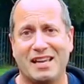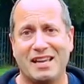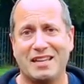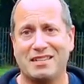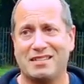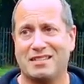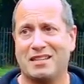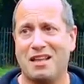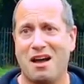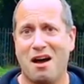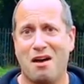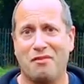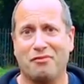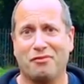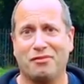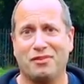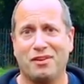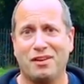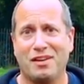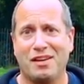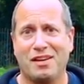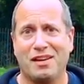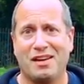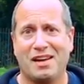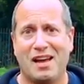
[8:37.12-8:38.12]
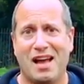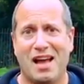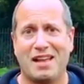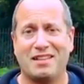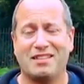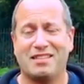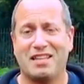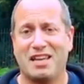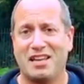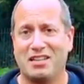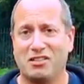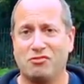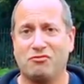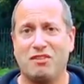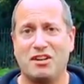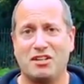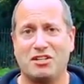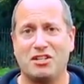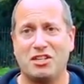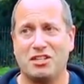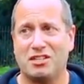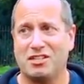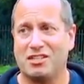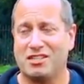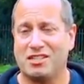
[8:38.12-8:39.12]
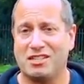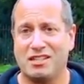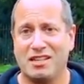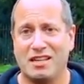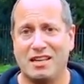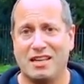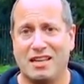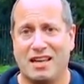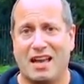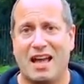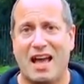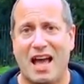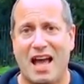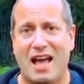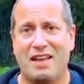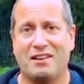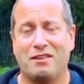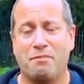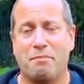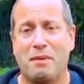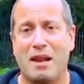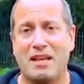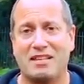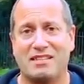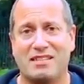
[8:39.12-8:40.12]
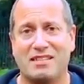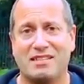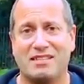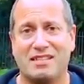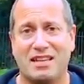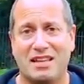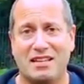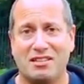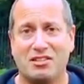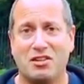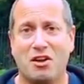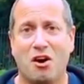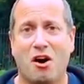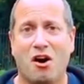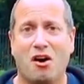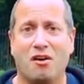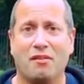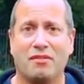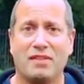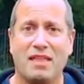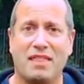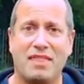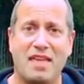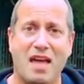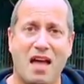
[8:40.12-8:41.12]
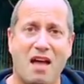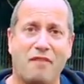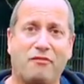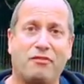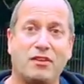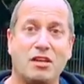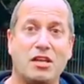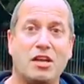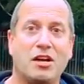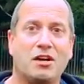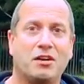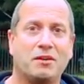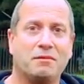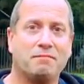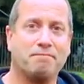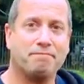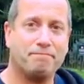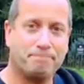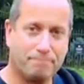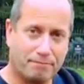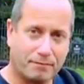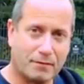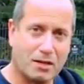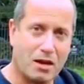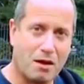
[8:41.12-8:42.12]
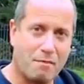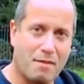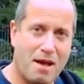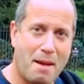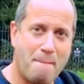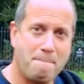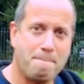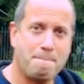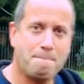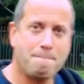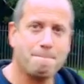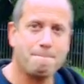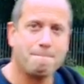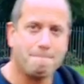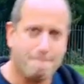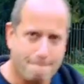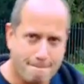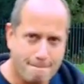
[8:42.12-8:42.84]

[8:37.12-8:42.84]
to His love, and to His riches and the blessings that He's got. They're there for you. Amen.